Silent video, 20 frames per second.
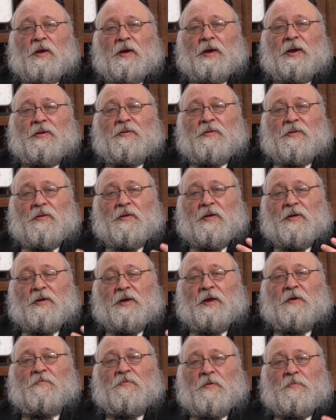And he
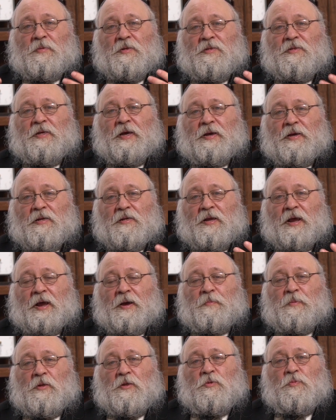gave them the second
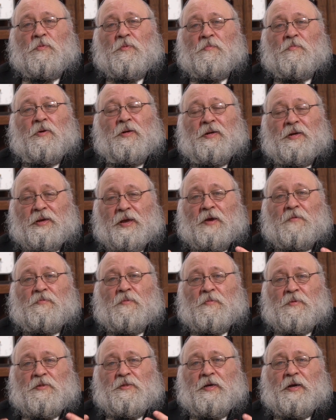tablets. When he gave
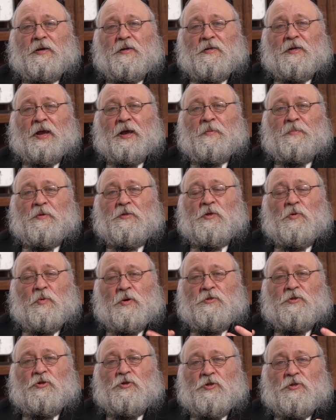them the second tablets, he
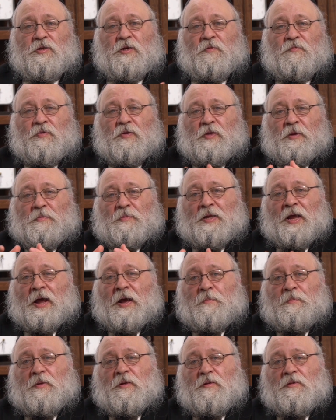wasn't just giving them
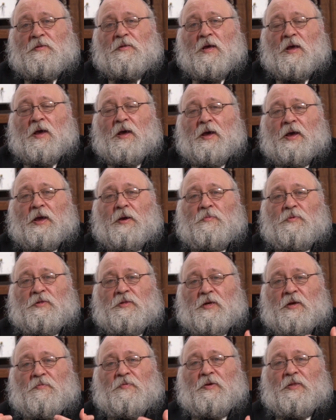tablets, he was
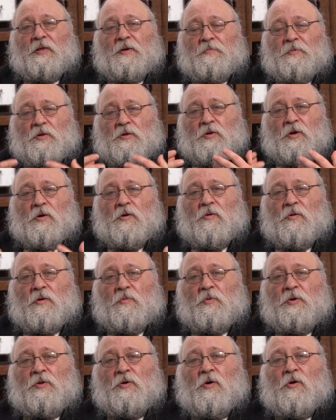giving them the Torah
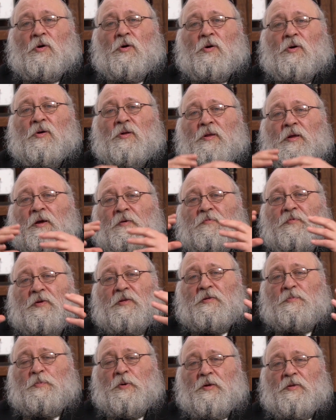with all of
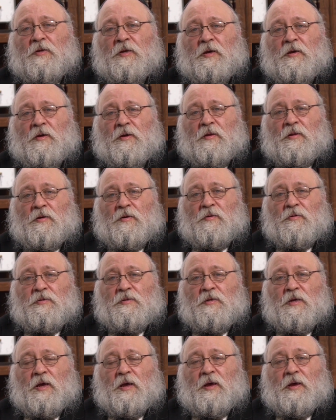its
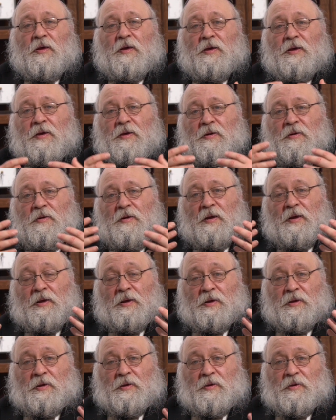particulars in
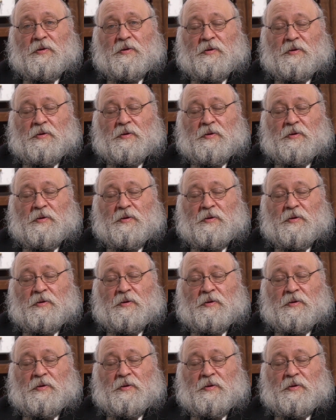a,